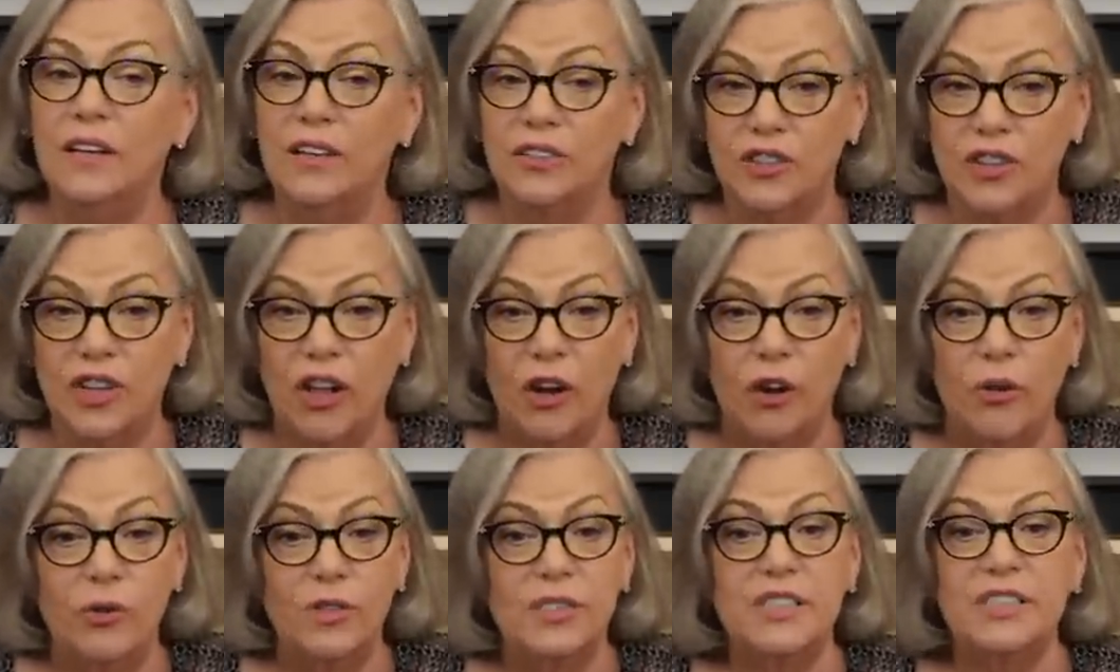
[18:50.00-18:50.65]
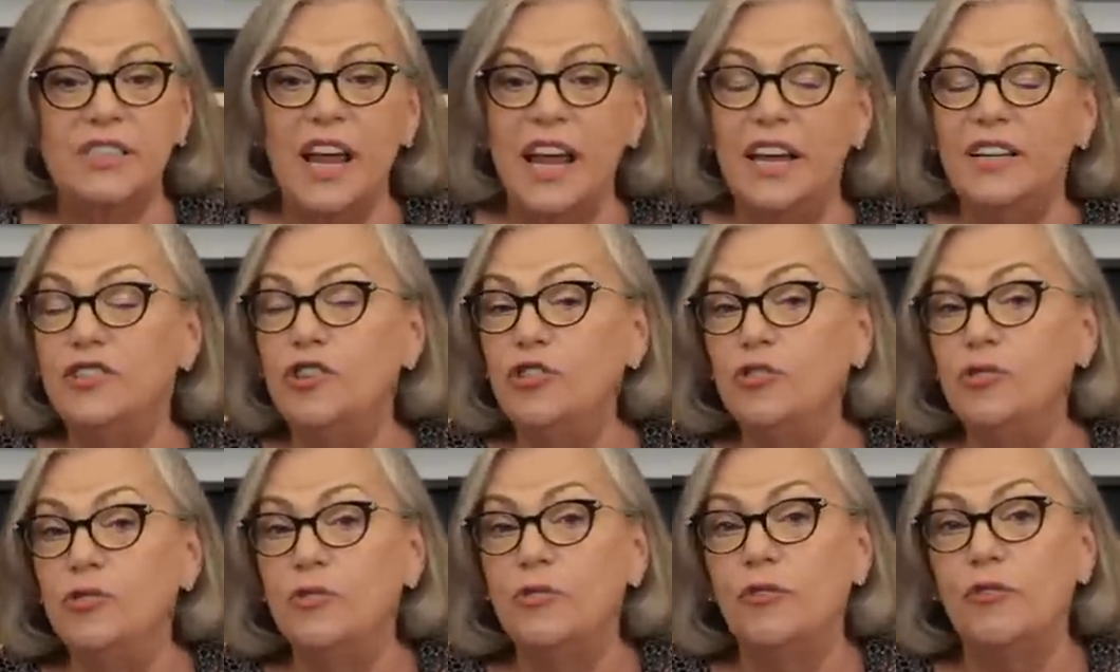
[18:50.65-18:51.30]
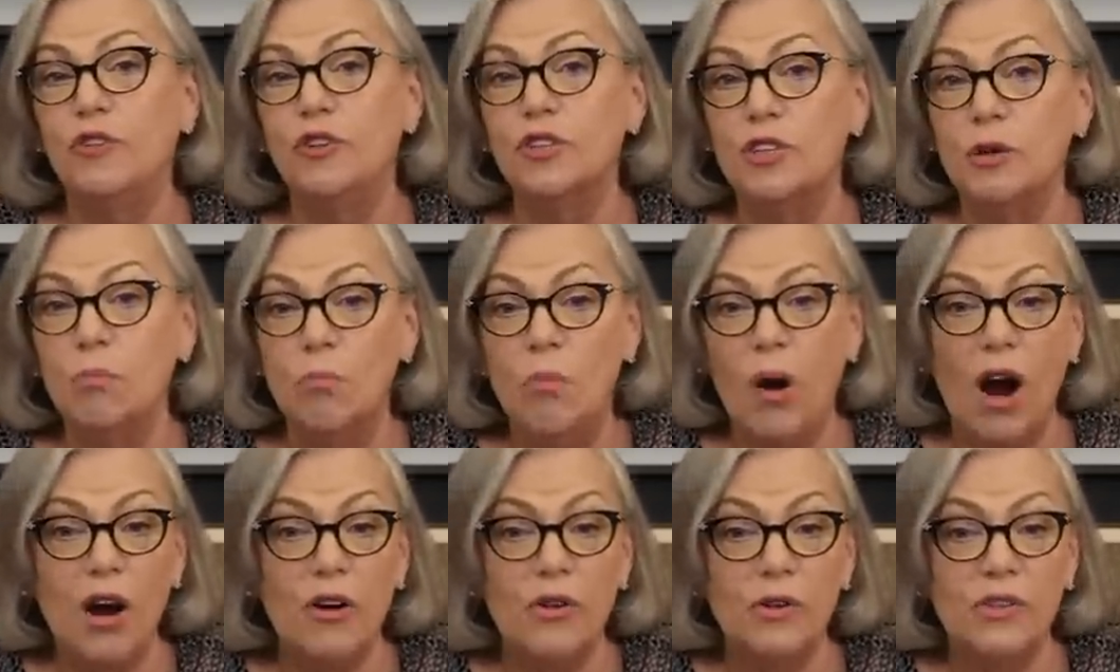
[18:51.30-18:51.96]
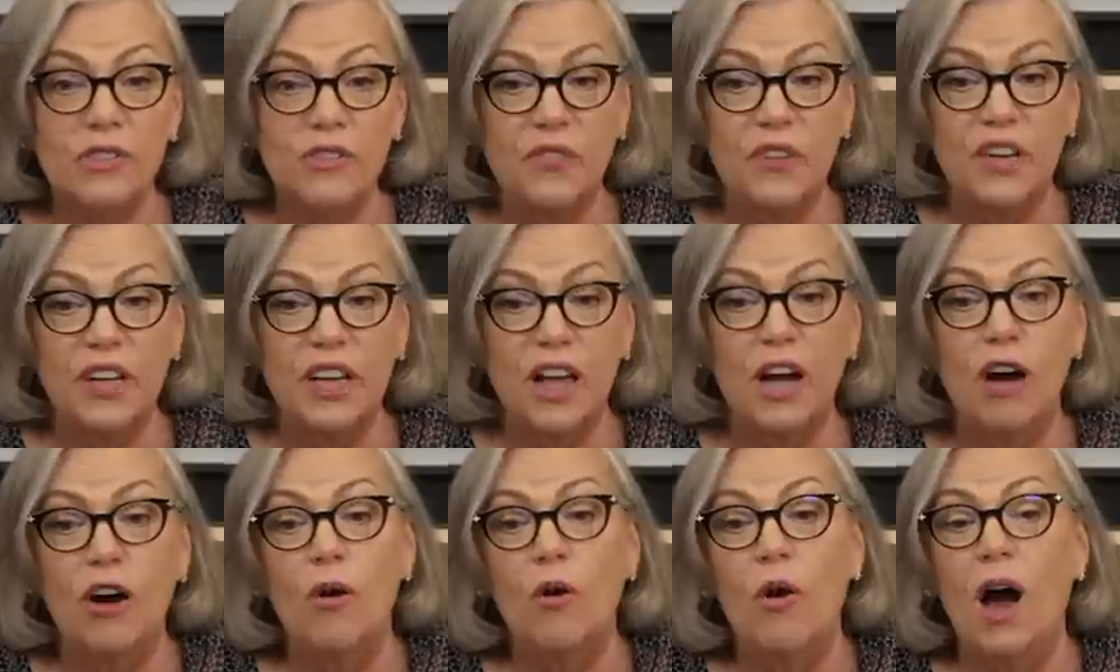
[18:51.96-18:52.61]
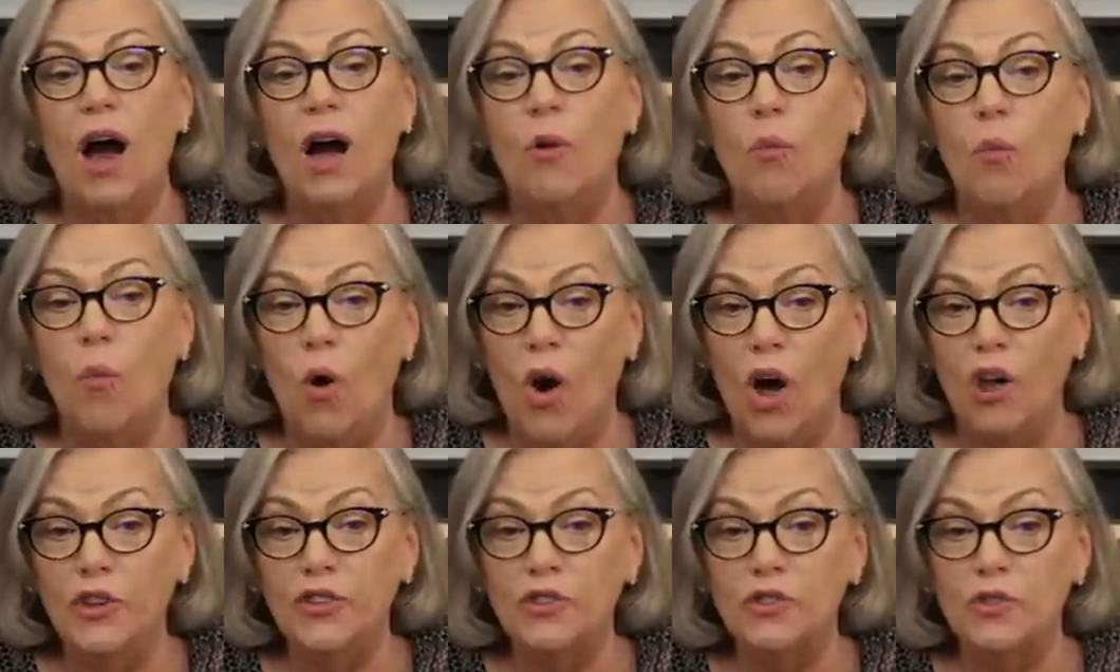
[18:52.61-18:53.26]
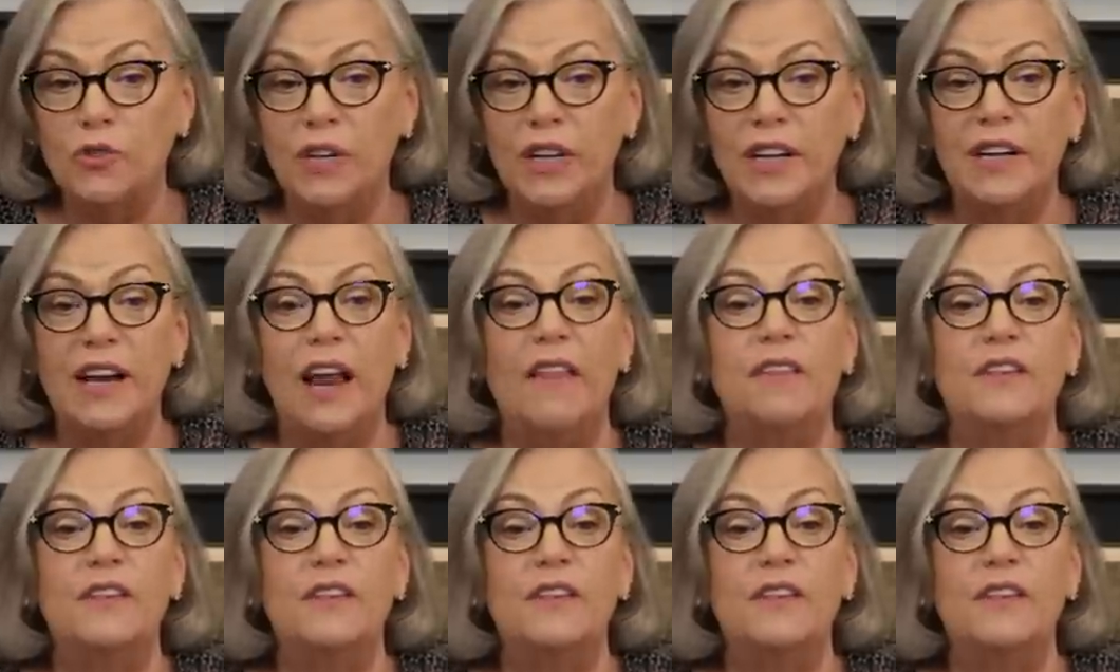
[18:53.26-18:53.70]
So stay tuned for tomorrow's video on Wall Street